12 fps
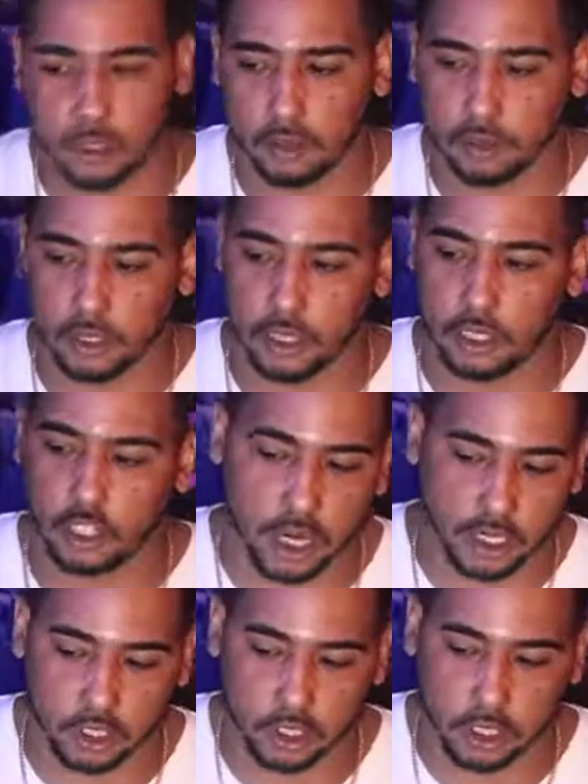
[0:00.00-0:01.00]
other
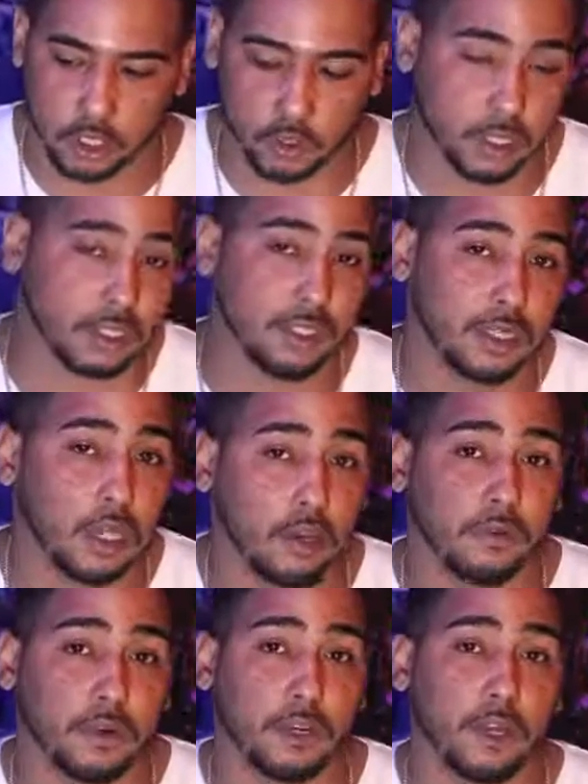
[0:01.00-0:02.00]
injection that you can take for
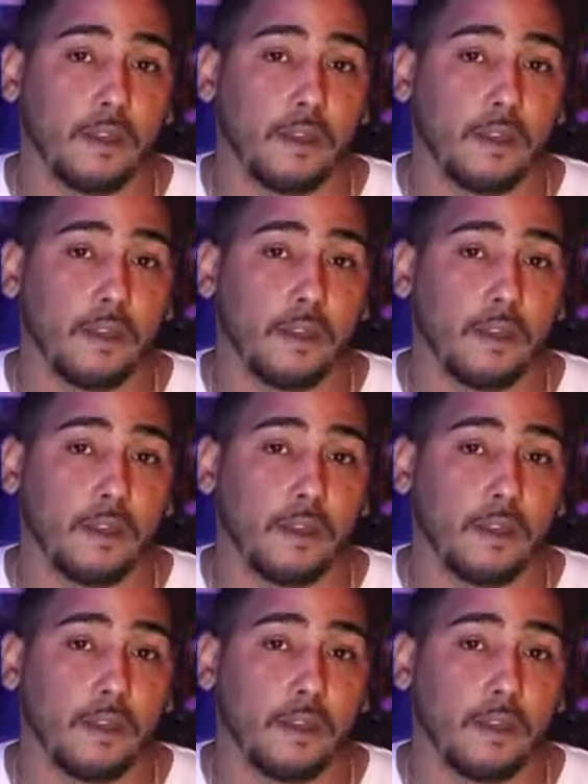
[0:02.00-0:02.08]
that.